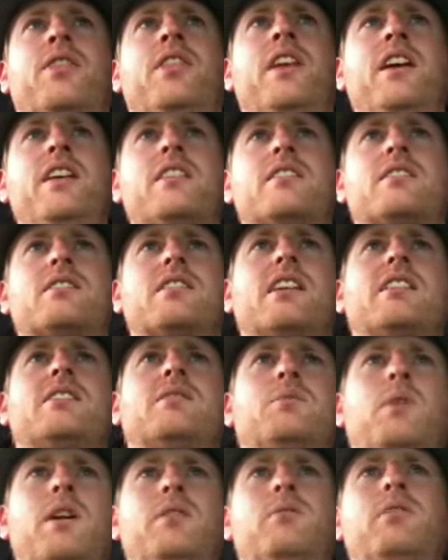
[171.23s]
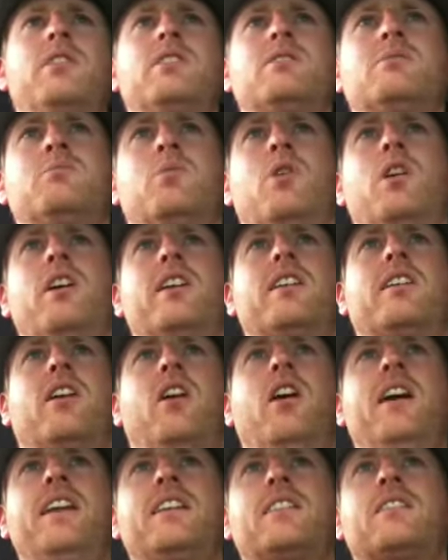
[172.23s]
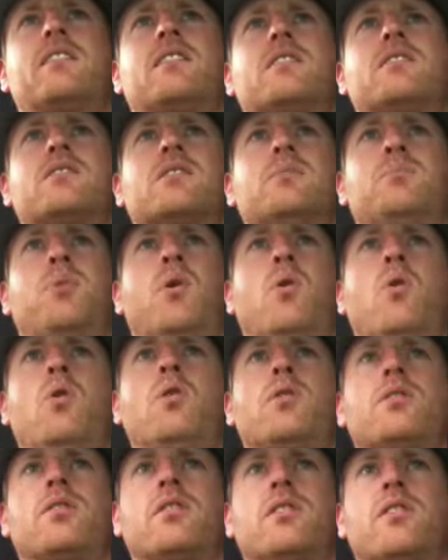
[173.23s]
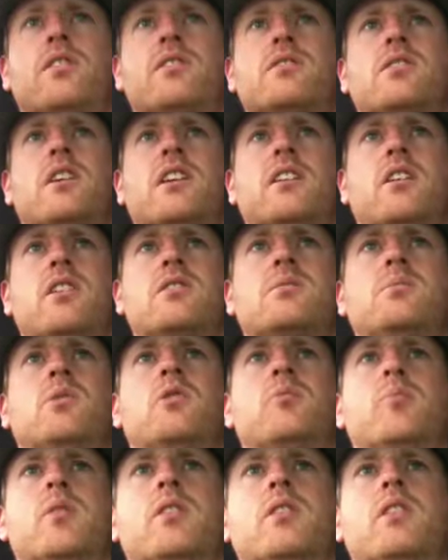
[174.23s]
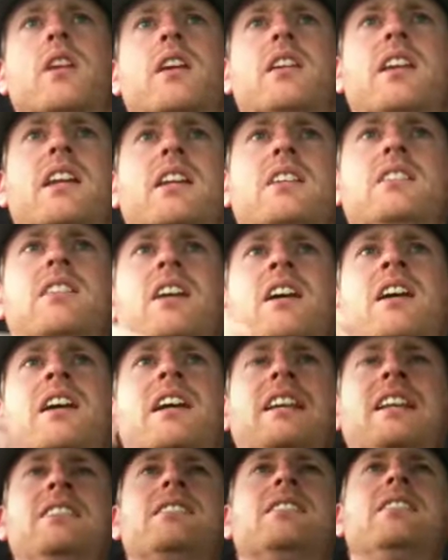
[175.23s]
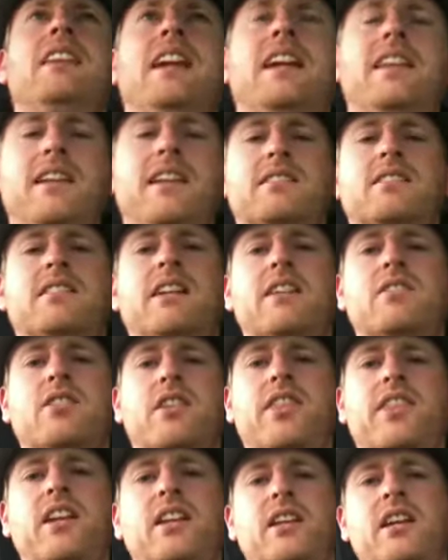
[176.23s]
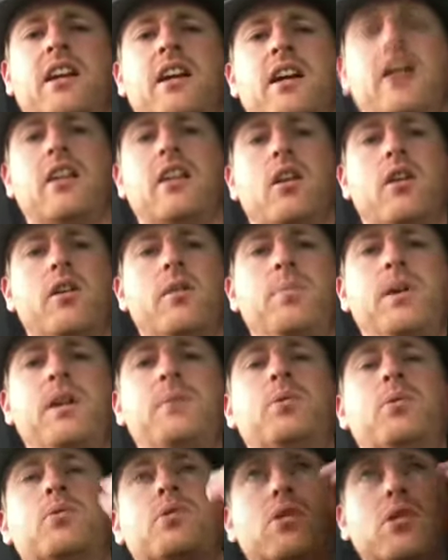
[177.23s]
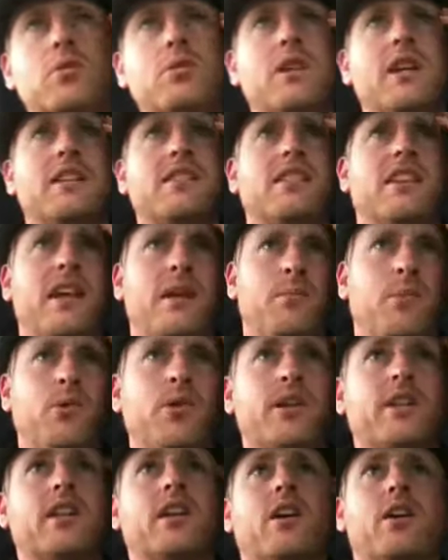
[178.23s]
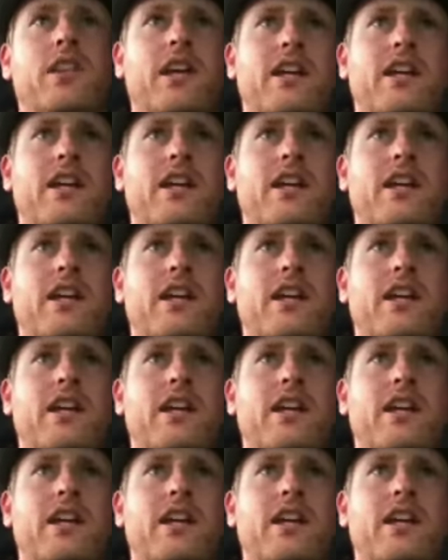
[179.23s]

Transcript: this, that's one reason why I support the Zeitgeist Movement, and he's in that stage. I think a lot of people do get to that point, you know,